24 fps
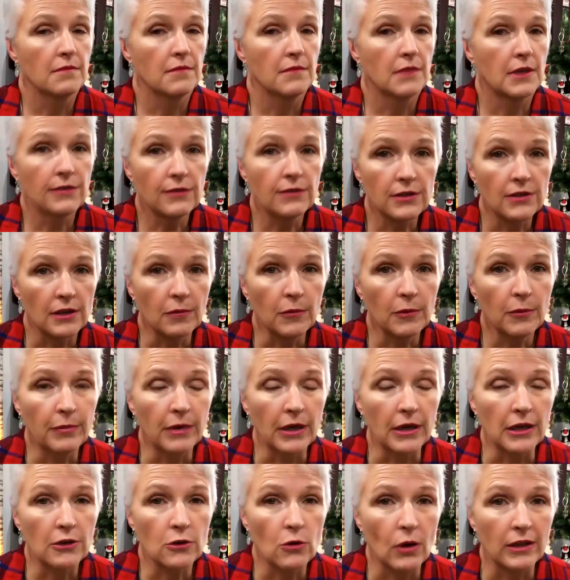gives them a
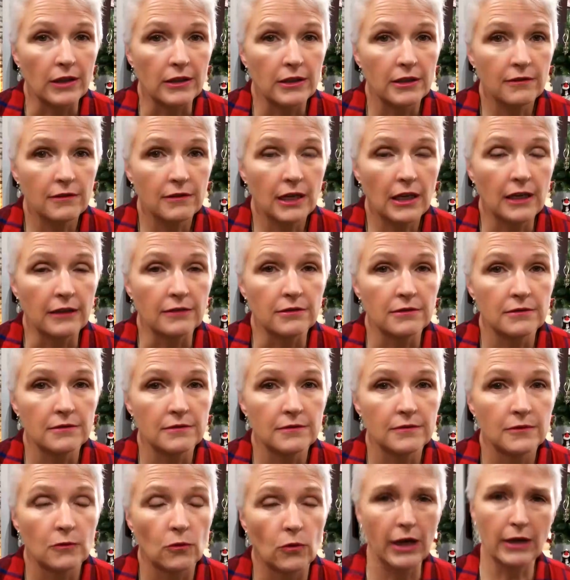better quality of life.
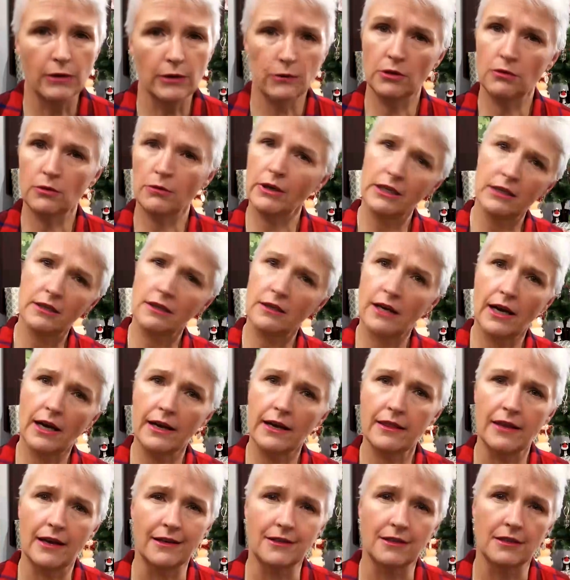Why would we deny
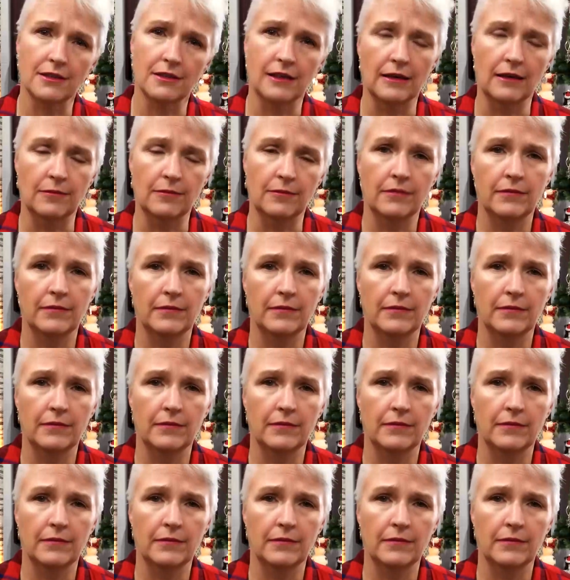that to them?